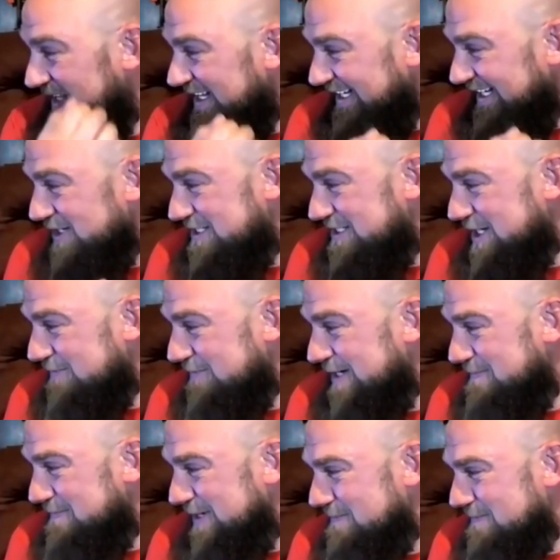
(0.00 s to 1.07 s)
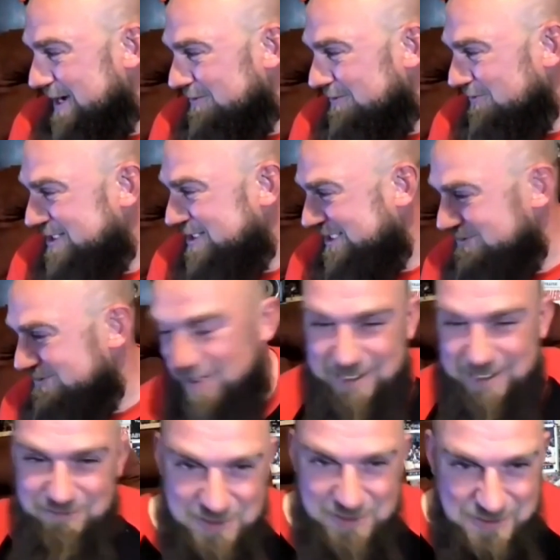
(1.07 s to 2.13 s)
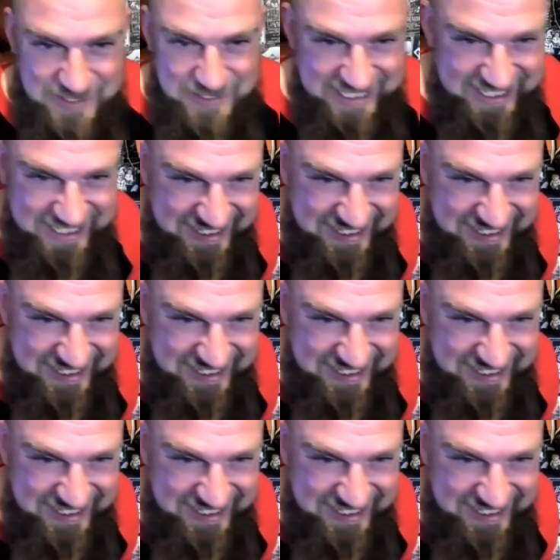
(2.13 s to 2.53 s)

Can you tell me a bit about Retching Red real quick?